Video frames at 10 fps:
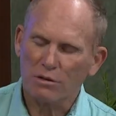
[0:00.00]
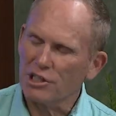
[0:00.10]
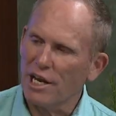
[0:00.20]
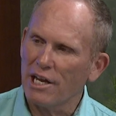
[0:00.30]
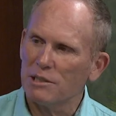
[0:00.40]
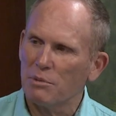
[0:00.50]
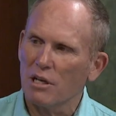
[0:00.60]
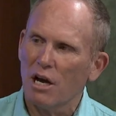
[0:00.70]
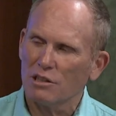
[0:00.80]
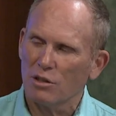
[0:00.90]
change
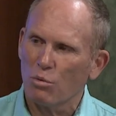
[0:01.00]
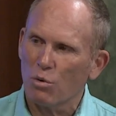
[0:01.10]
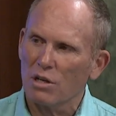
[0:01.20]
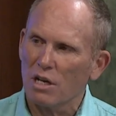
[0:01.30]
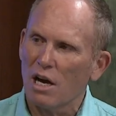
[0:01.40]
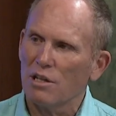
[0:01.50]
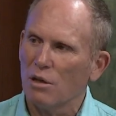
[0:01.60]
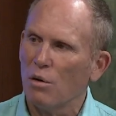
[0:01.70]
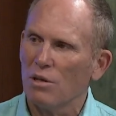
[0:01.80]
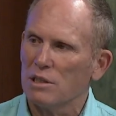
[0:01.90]
because of the Word of God and the
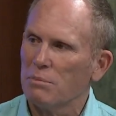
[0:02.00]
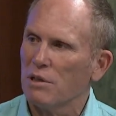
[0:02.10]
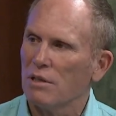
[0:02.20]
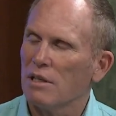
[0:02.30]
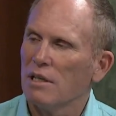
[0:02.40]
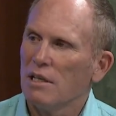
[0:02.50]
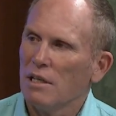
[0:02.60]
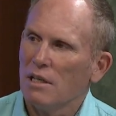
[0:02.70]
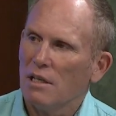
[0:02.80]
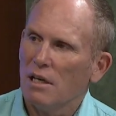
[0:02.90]
Holy Spirit.
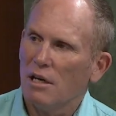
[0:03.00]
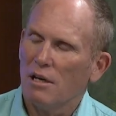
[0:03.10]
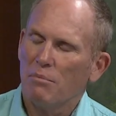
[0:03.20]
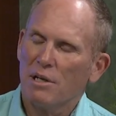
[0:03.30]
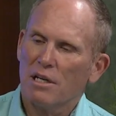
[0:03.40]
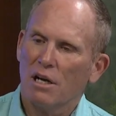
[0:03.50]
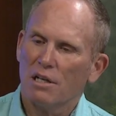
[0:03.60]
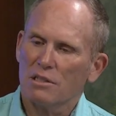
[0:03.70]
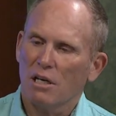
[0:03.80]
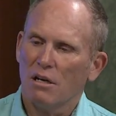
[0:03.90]
uh,
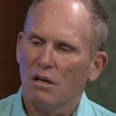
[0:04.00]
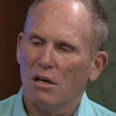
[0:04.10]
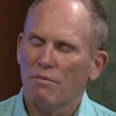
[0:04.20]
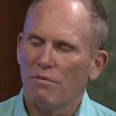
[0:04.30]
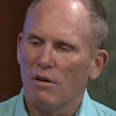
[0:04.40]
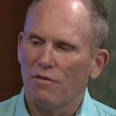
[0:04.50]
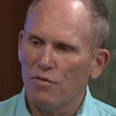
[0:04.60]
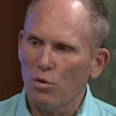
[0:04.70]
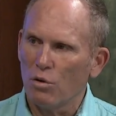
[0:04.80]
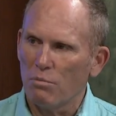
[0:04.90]
because a, a, a
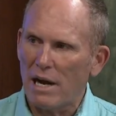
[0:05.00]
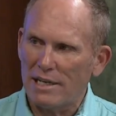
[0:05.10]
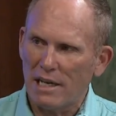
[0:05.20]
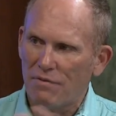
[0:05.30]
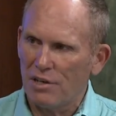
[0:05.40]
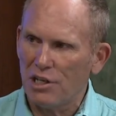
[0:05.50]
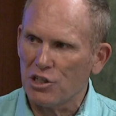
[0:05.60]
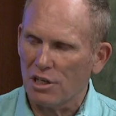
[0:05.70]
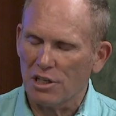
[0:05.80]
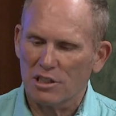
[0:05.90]
fool, by
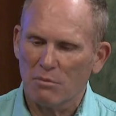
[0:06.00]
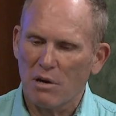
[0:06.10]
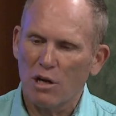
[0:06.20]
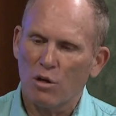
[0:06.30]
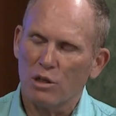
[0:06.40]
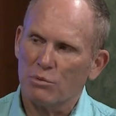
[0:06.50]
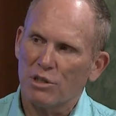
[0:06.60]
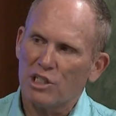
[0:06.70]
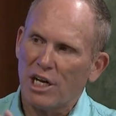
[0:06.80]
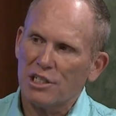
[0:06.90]
definition, is somebody who is
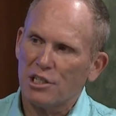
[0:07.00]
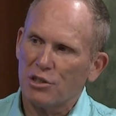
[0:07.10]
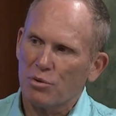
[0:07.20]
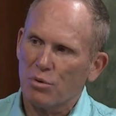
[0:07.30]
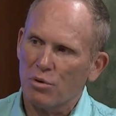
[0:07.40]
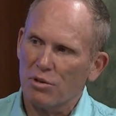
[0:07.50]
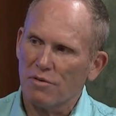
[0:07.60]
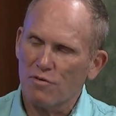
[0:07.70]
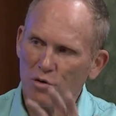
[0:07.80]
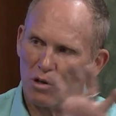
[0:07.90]
rejecting truth
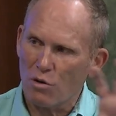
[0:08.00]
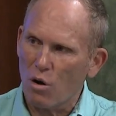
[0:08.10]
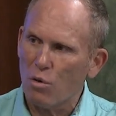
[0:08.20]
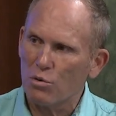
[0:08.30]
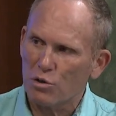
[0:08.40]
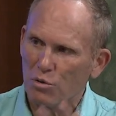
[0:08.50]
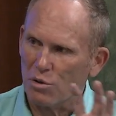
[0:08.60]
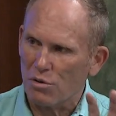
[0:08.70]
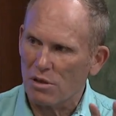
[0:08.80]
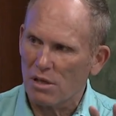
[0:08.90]
for their own
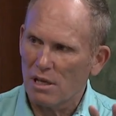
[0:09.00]
truth.